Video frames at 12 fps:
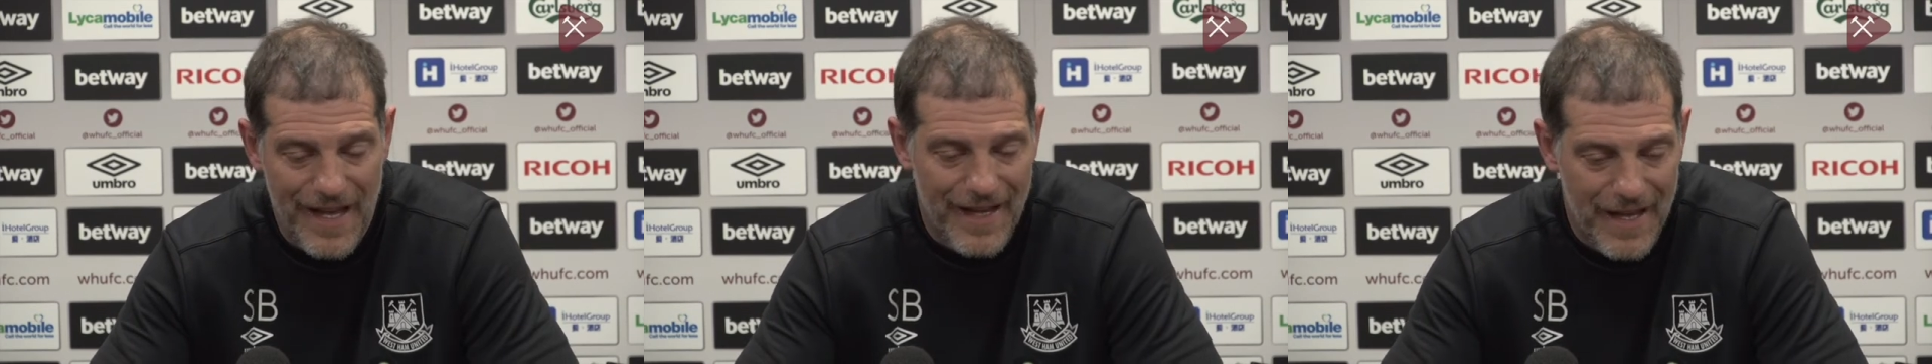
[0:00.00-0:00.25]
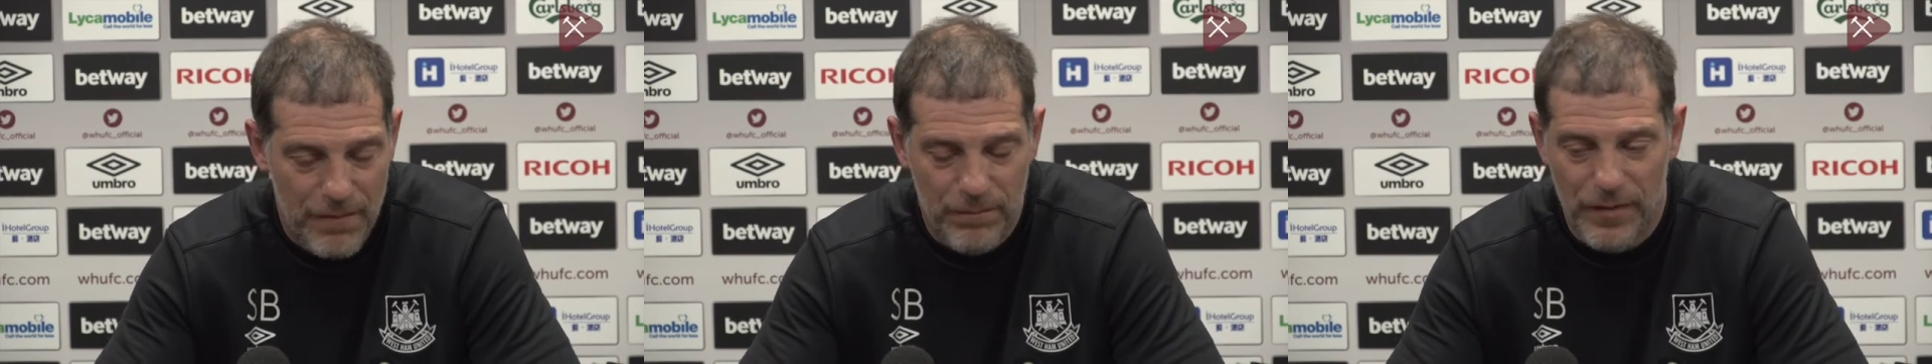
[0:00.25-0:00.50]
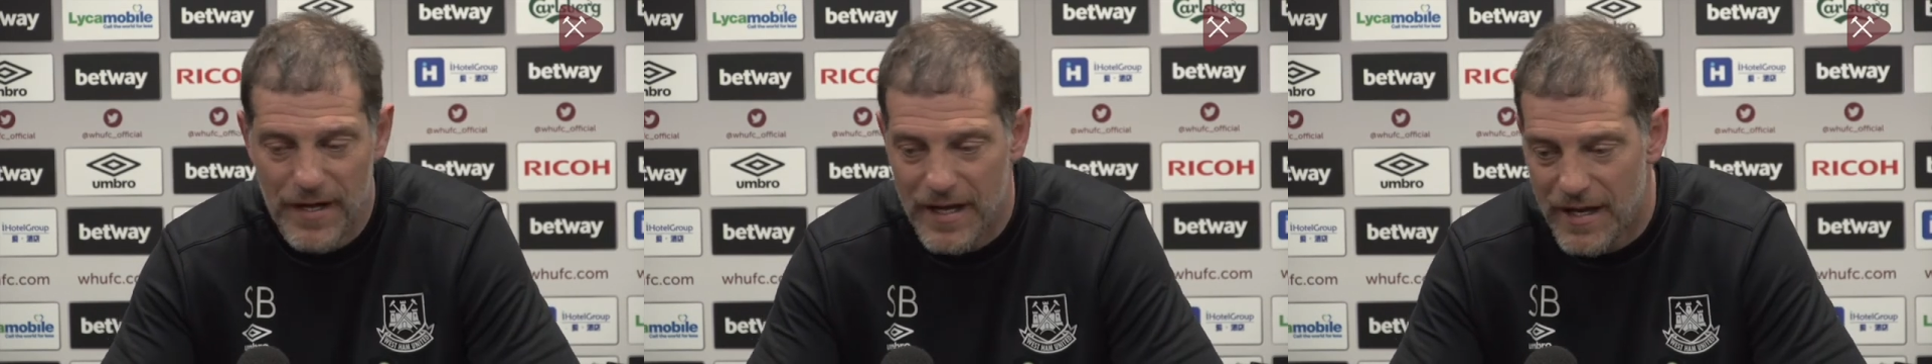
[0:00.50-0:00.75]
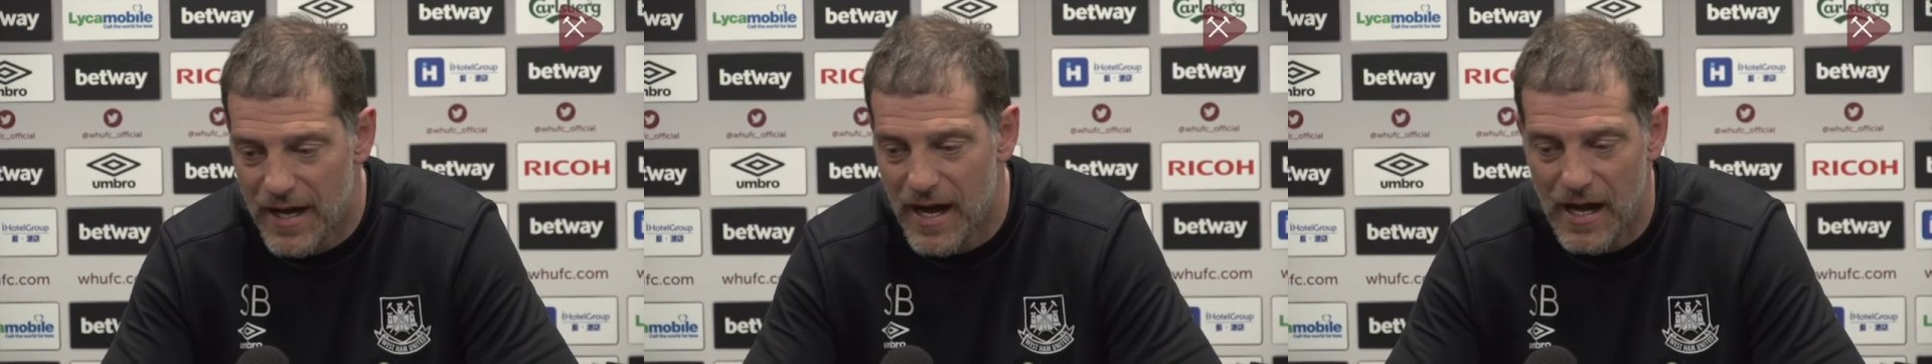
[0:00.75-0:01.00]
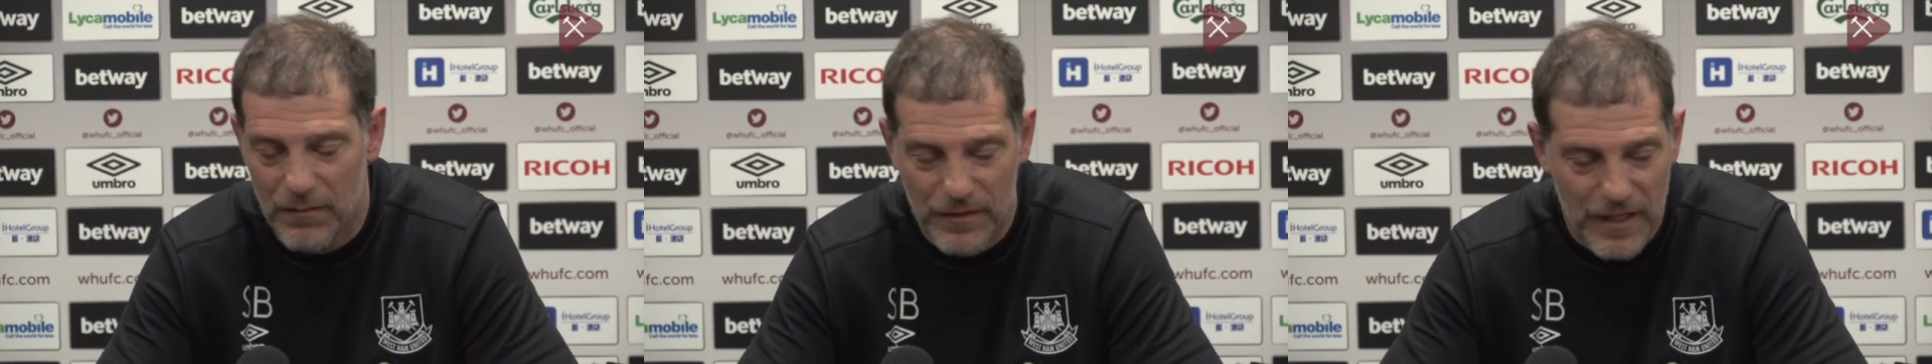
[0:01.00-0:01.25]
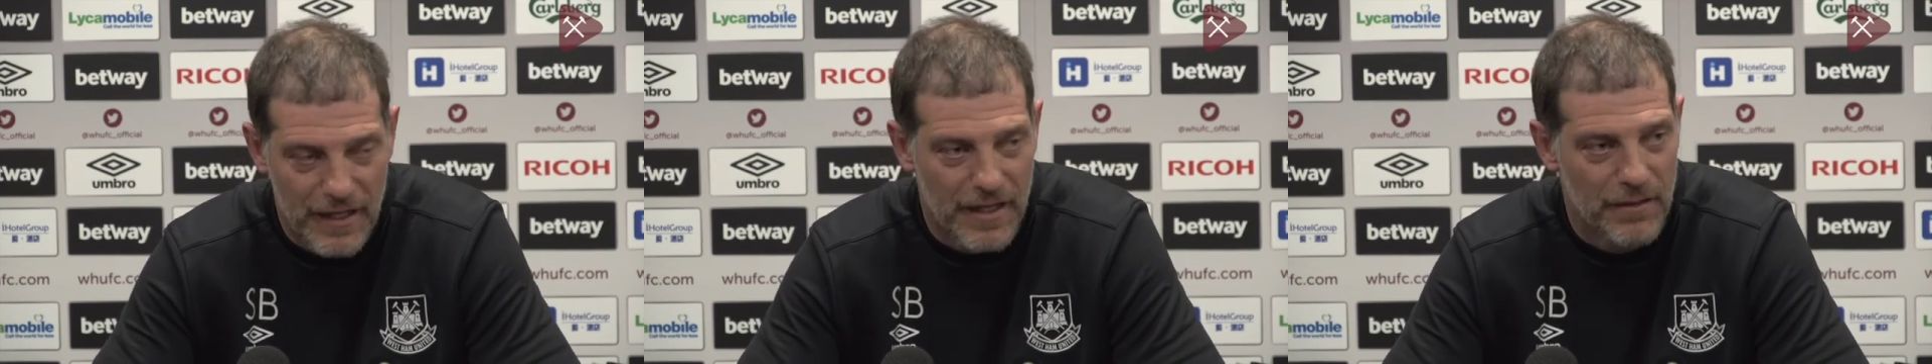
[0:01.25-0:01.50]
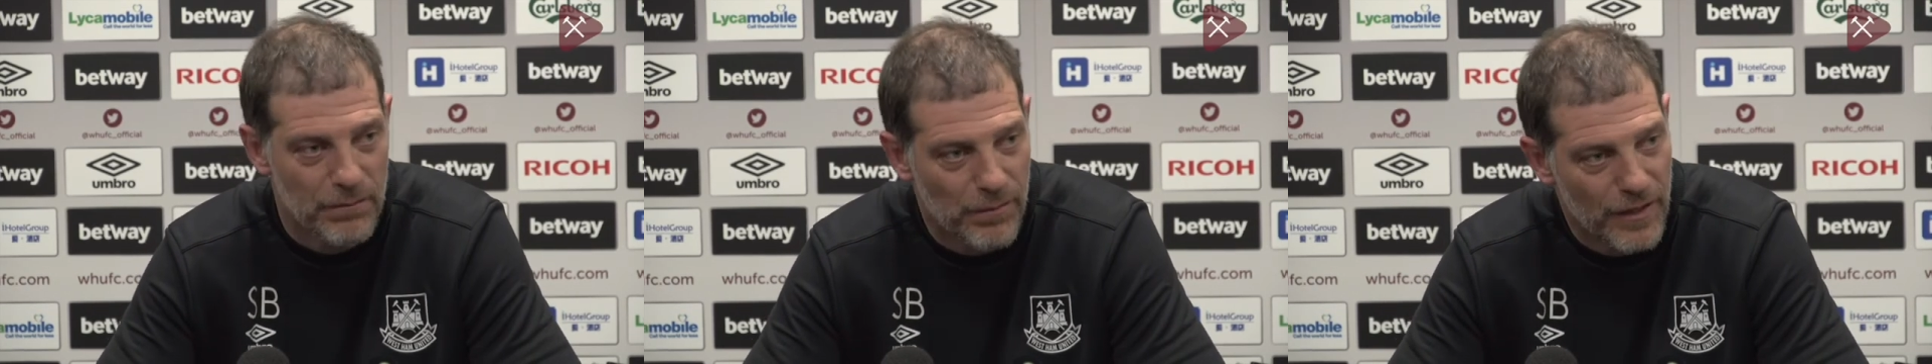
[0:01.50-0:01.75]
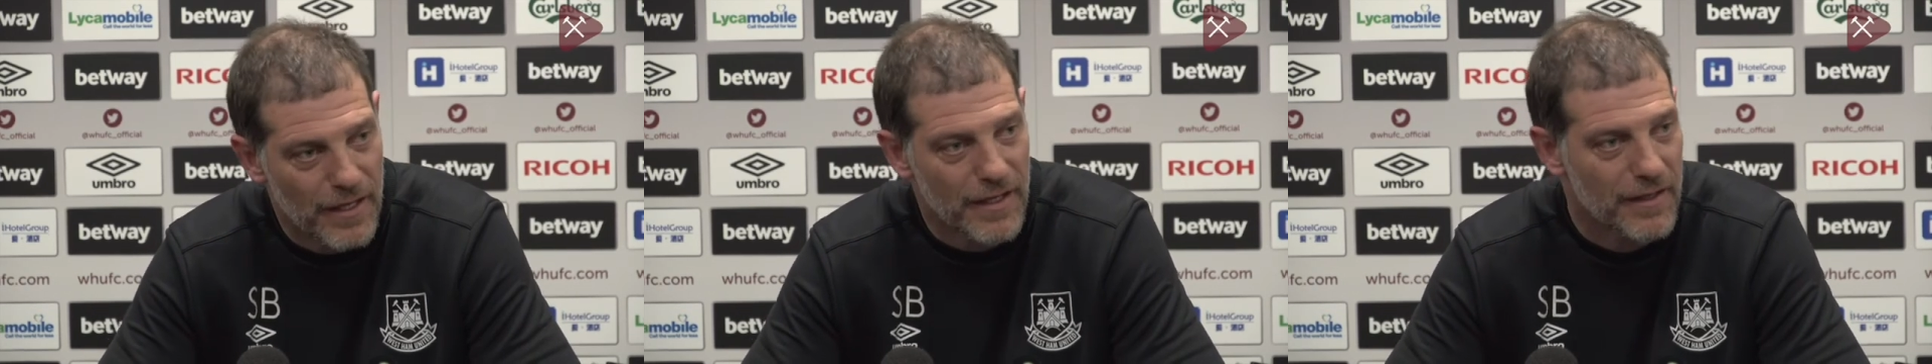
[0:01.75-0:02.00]
They can play calm, they
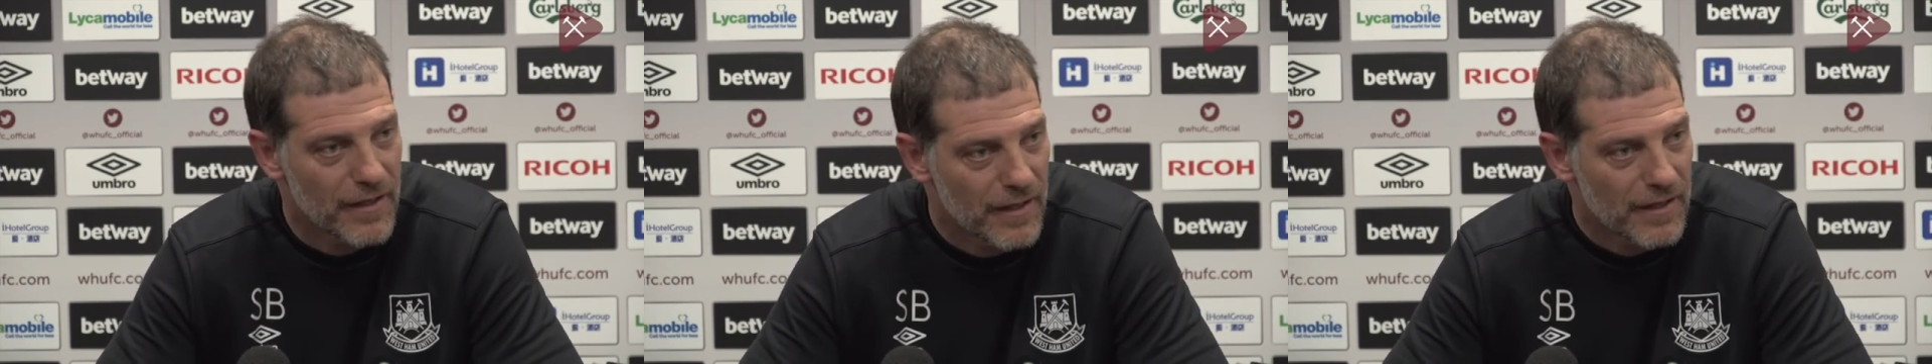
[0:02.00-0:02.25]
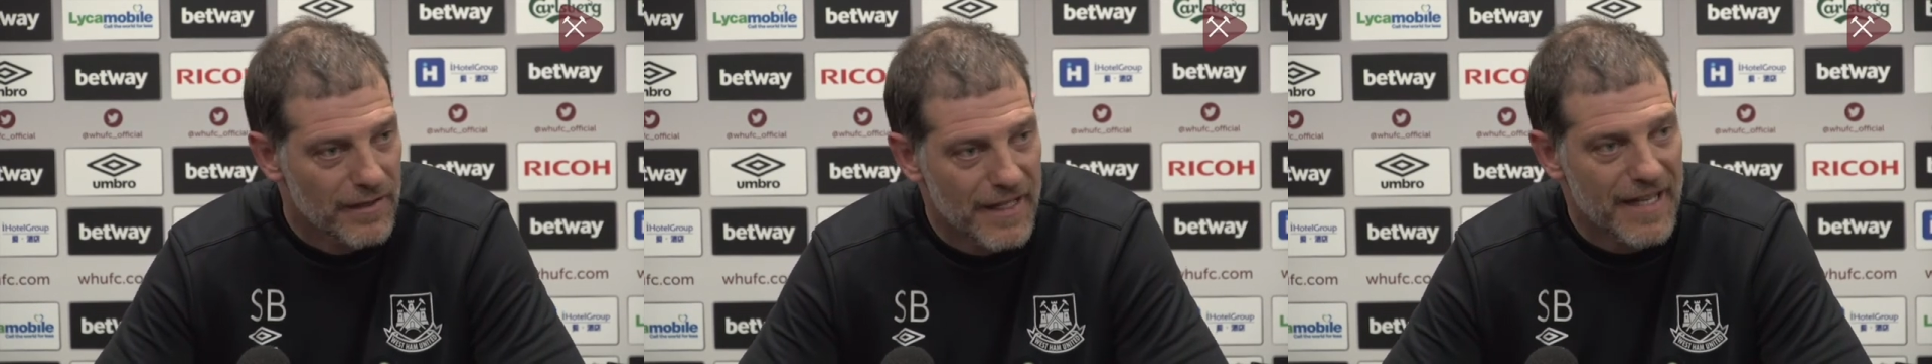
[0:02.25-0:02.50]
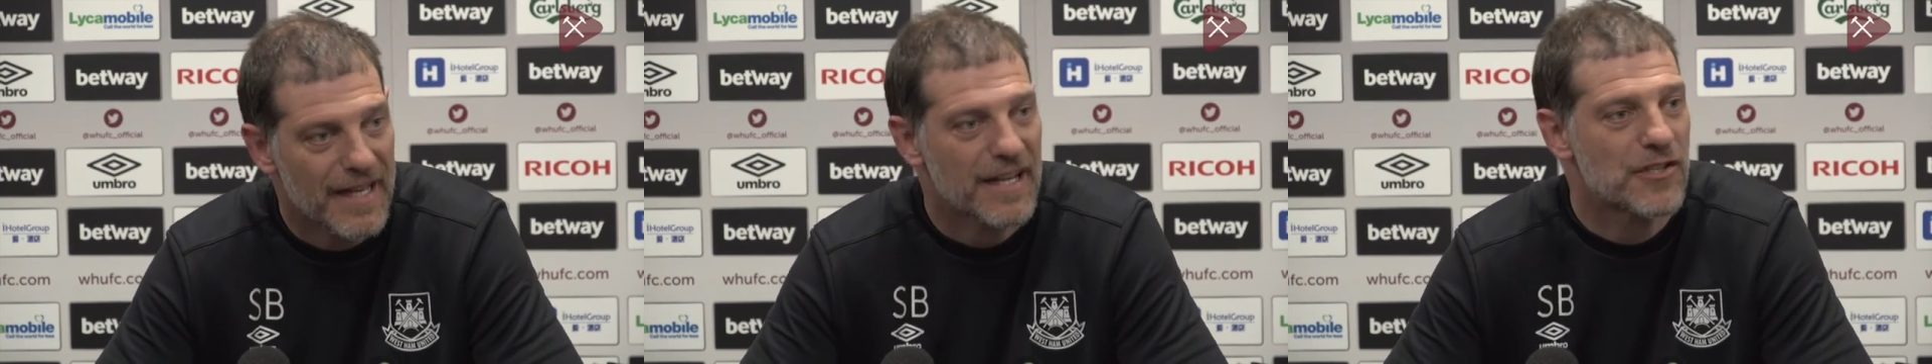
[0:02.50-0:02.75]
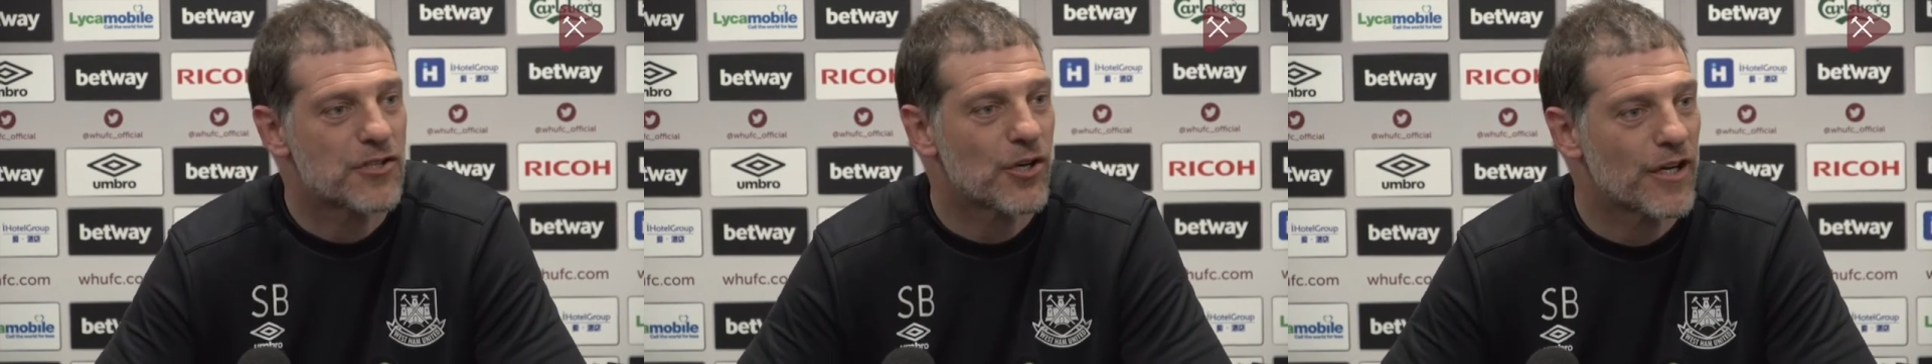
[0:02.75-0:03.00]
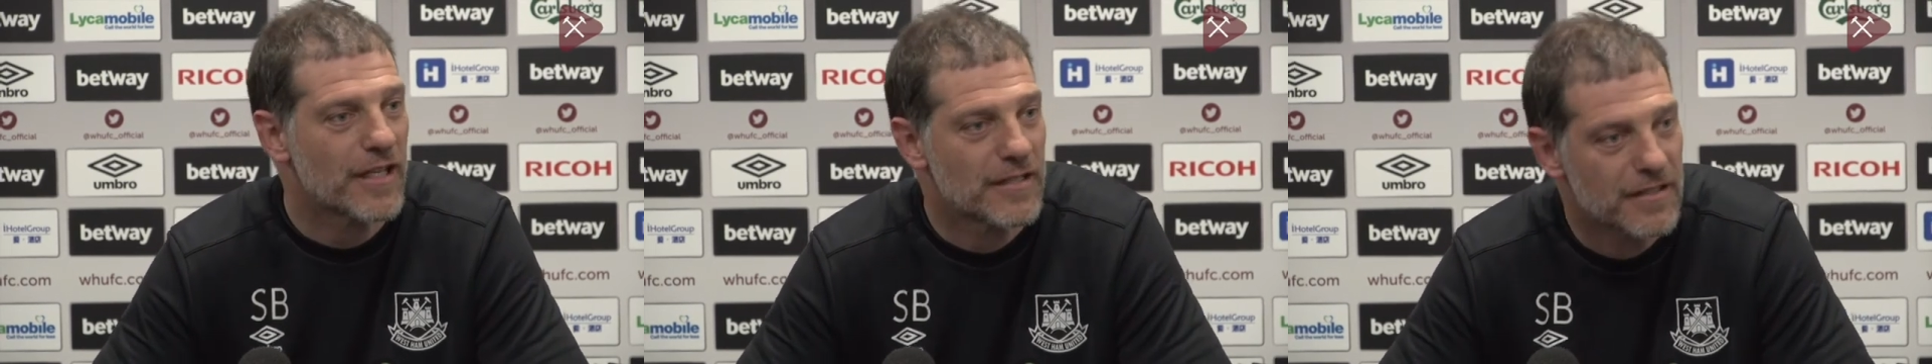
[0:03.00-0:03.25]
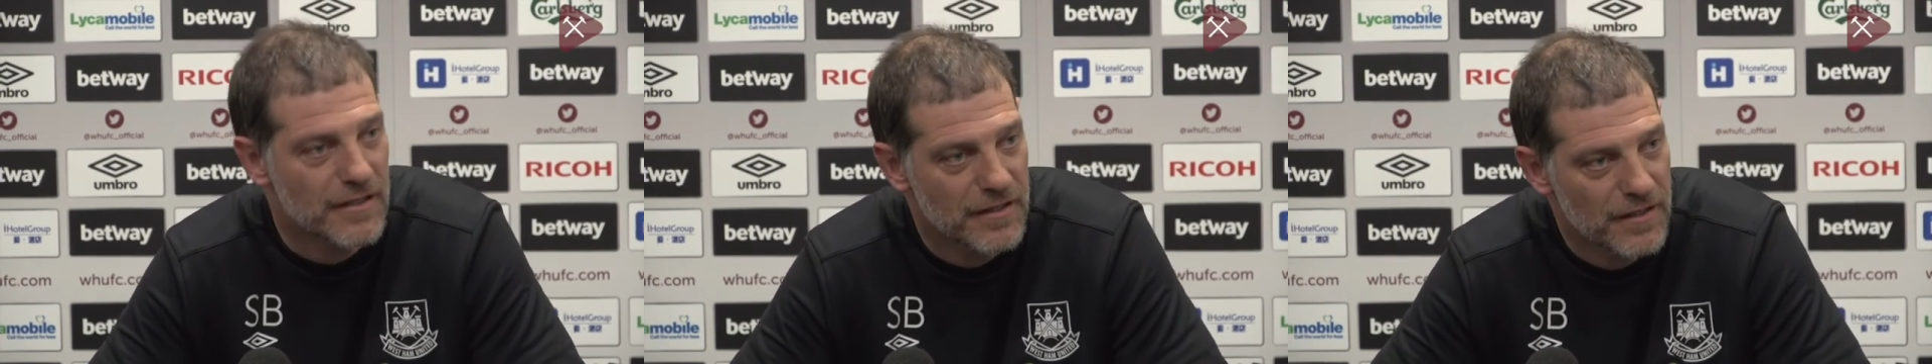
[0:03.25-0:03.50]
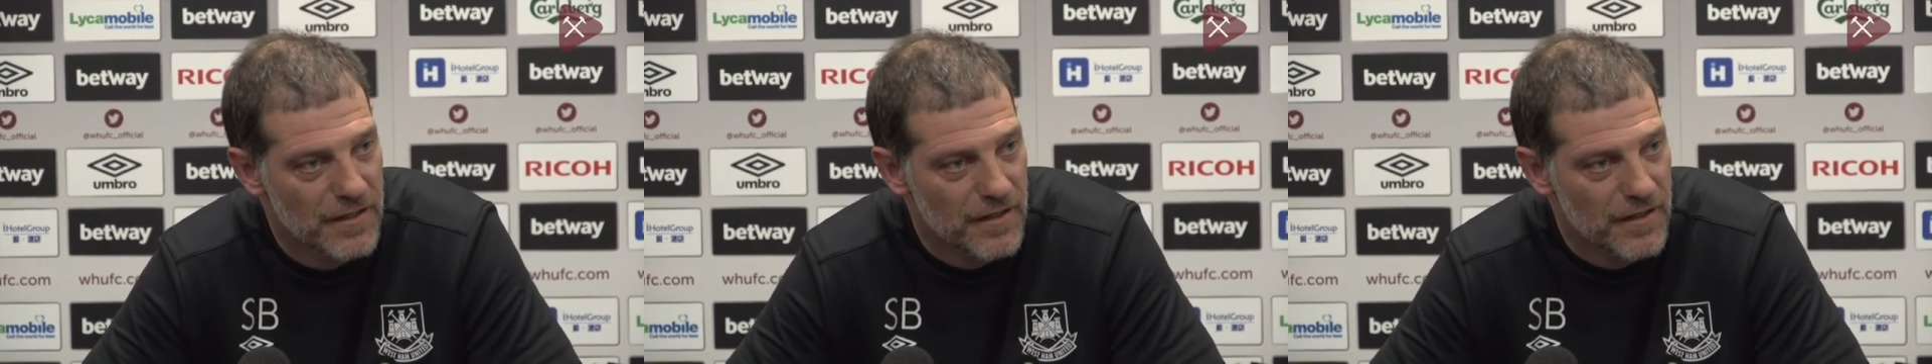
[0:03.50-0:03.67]
can enjoy it.